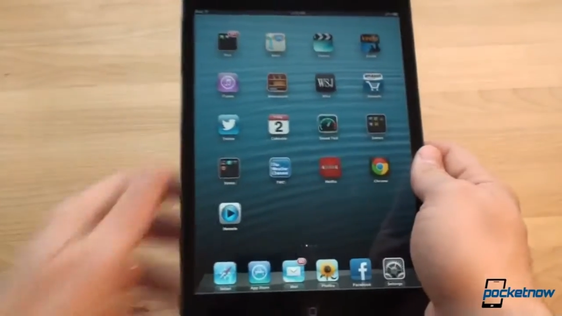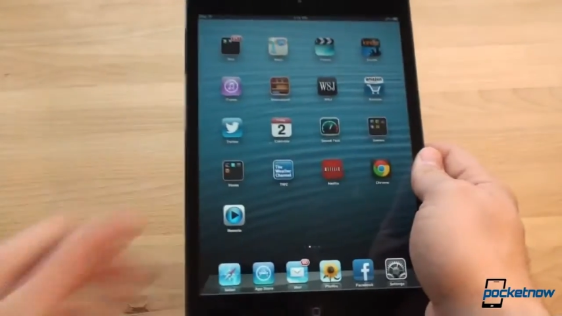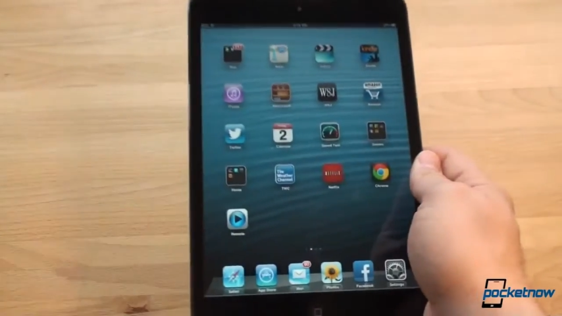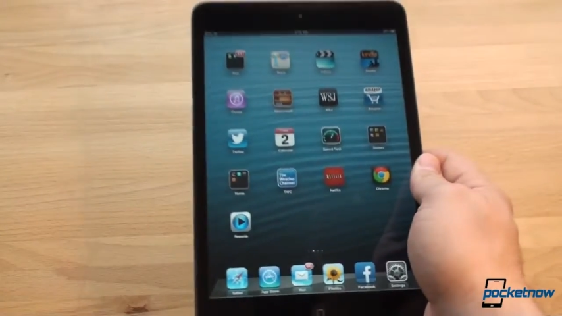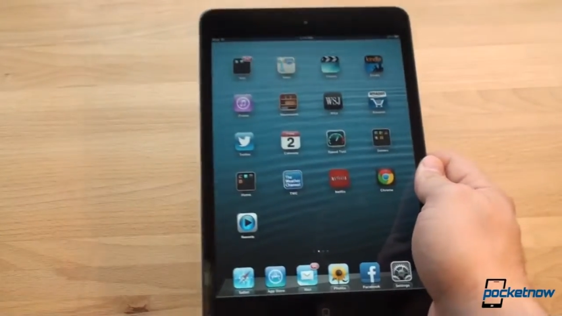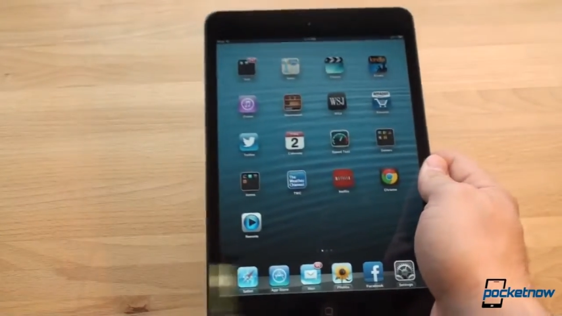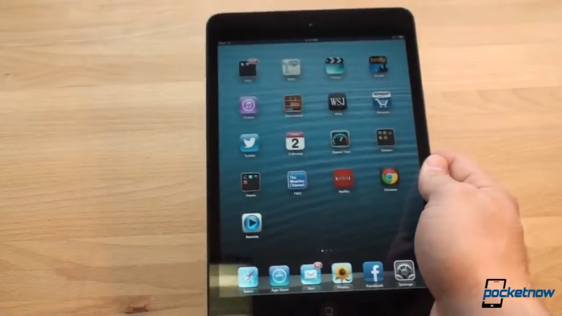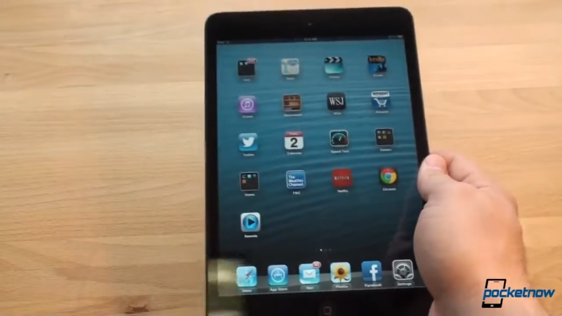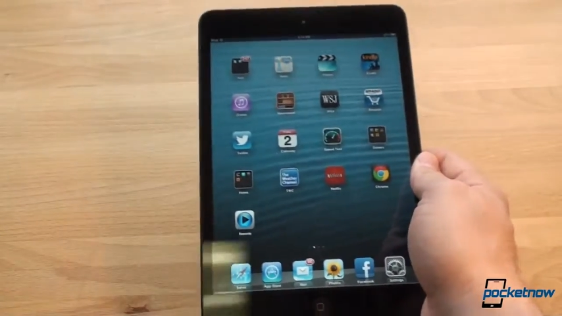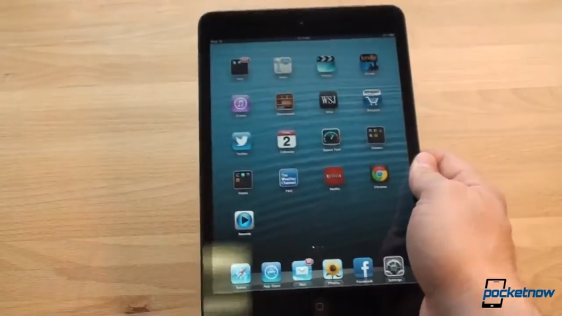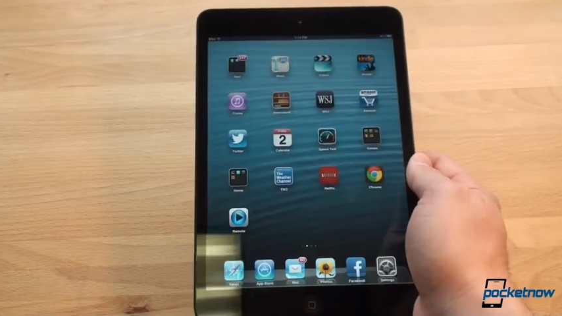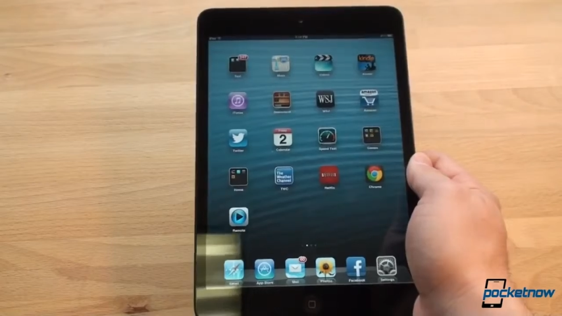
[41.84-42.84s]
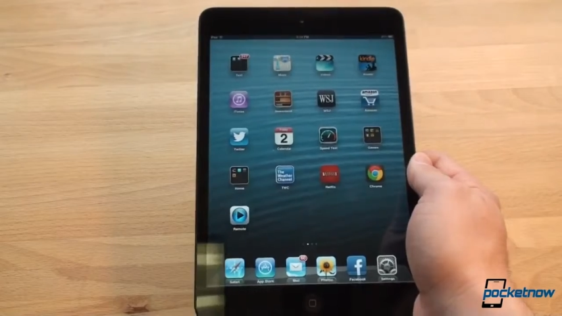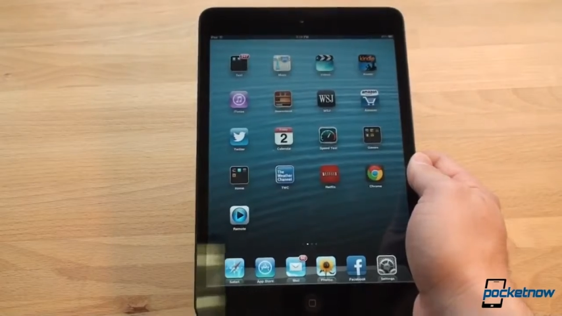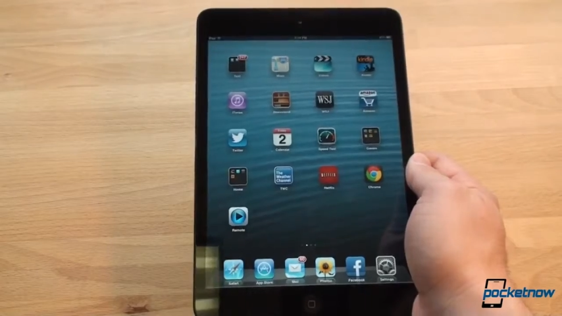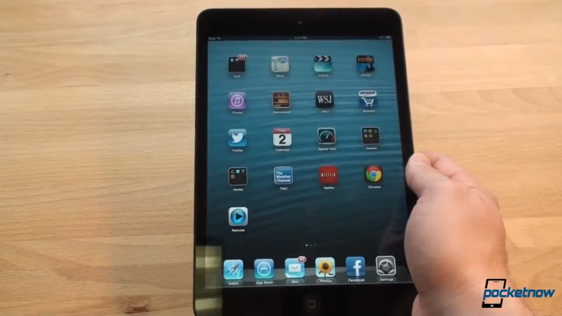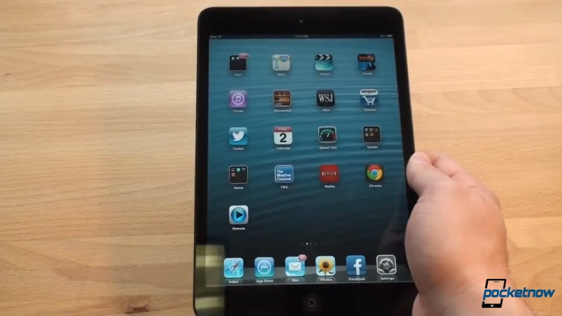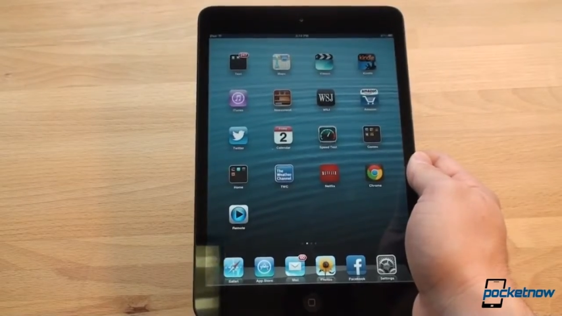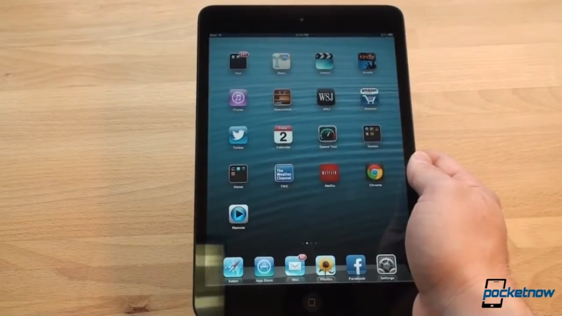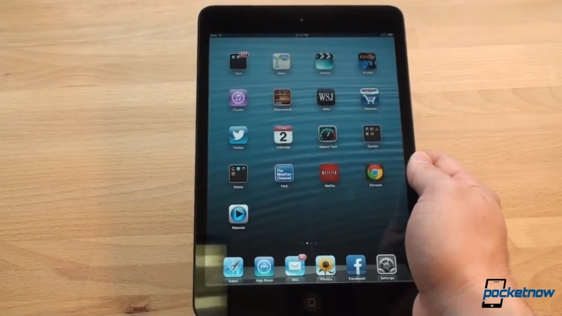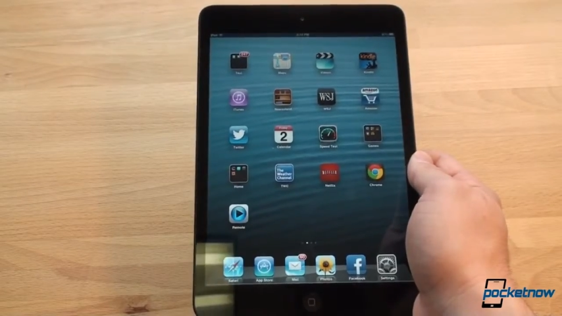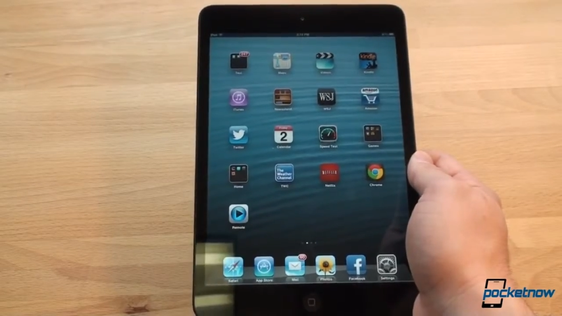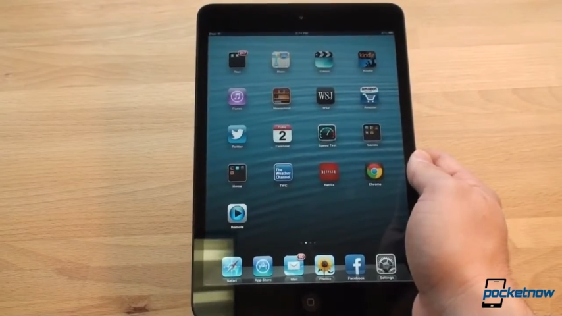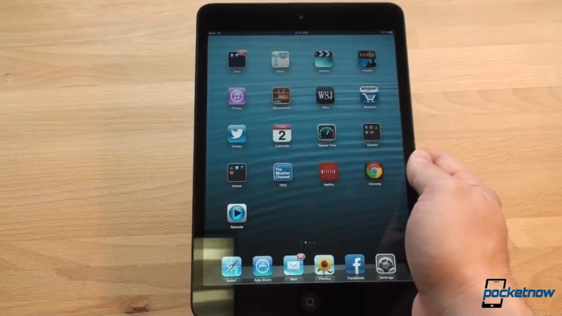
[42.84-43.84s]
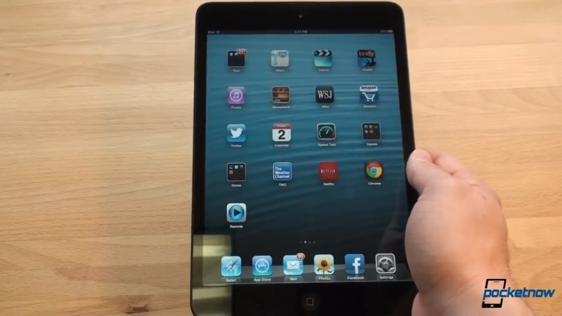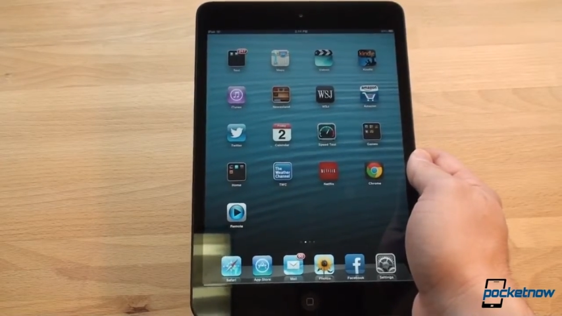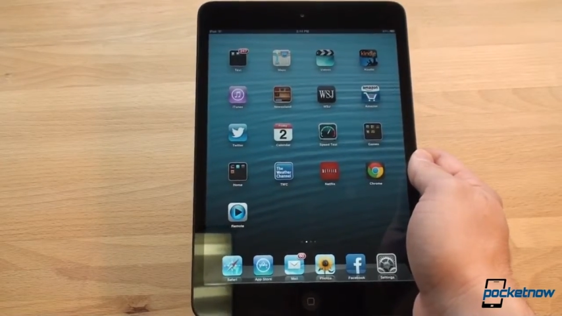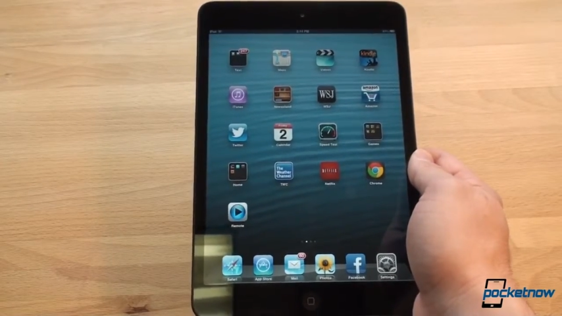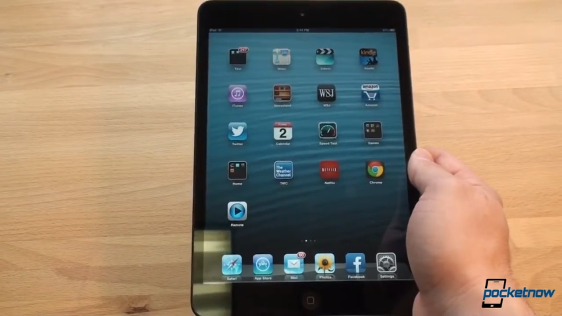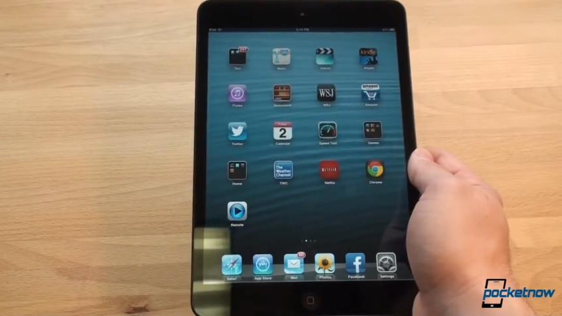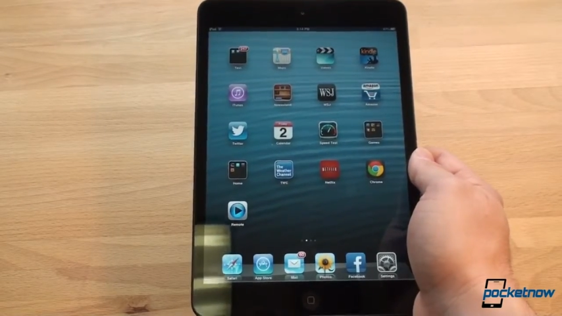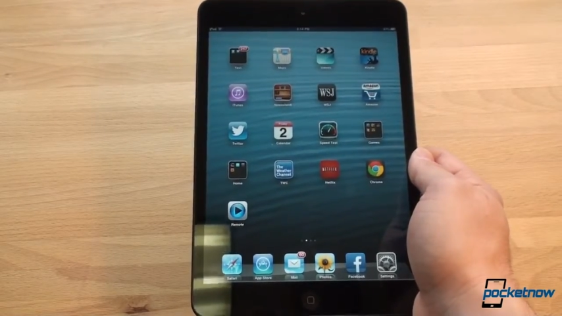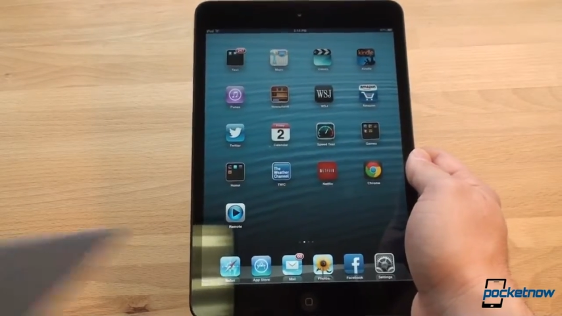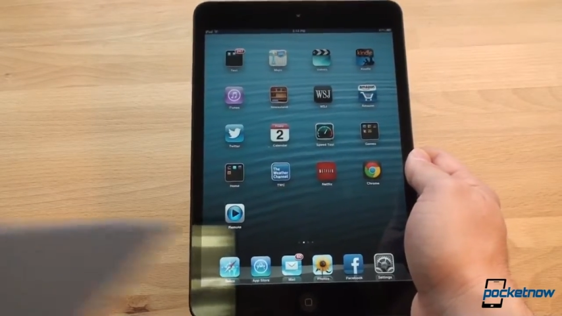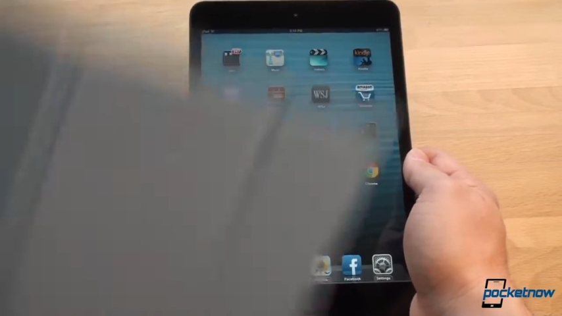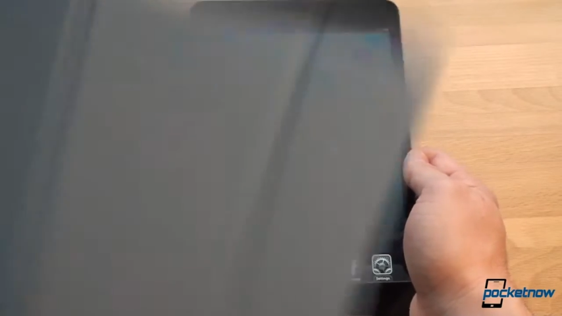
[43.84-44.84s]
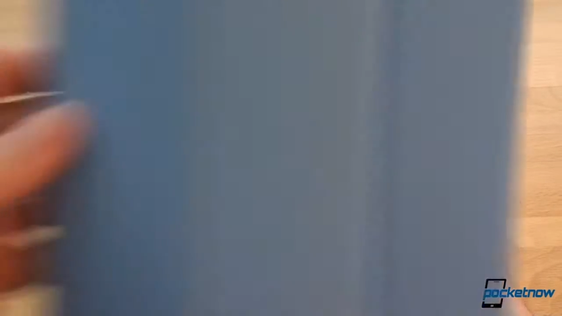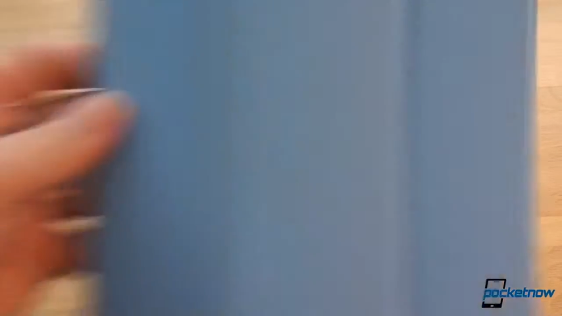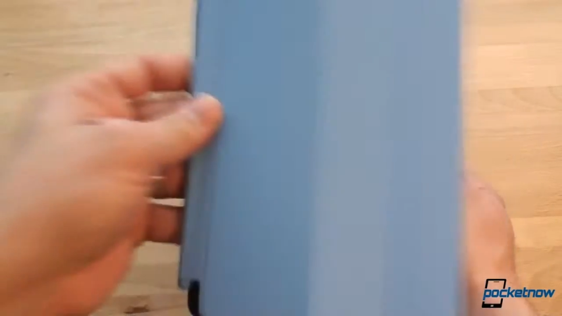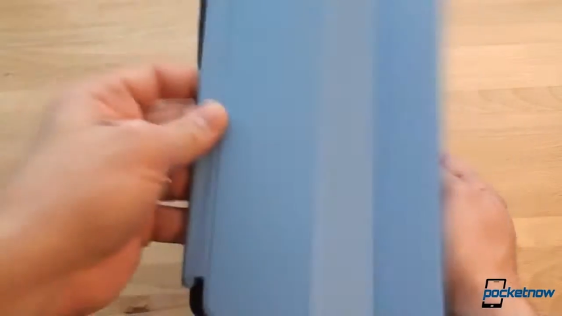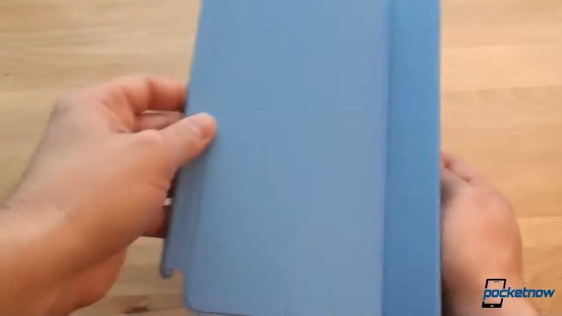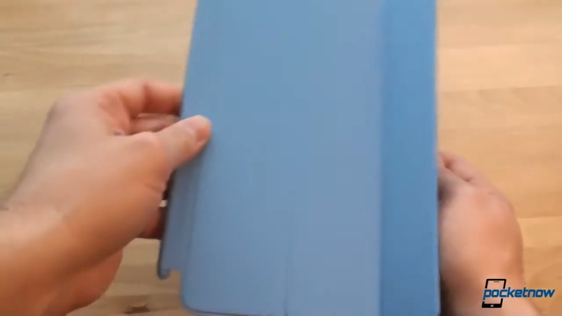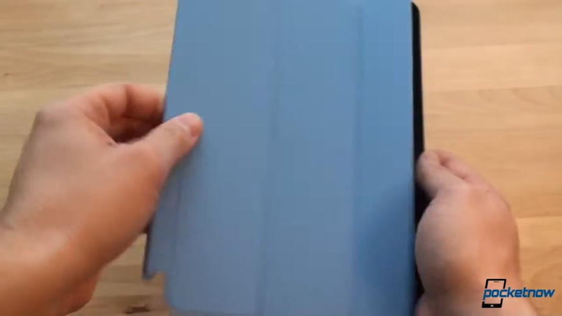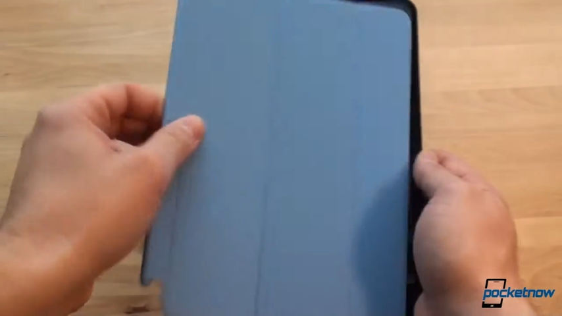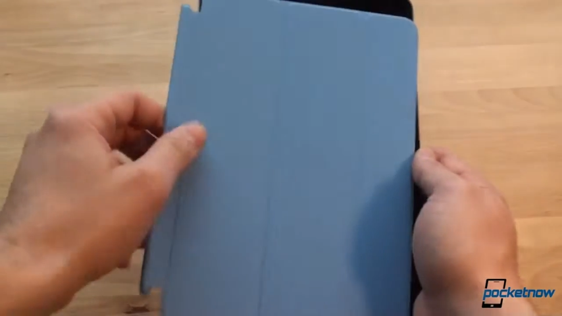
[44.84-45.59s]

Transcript: Nobody's mouth can be seen.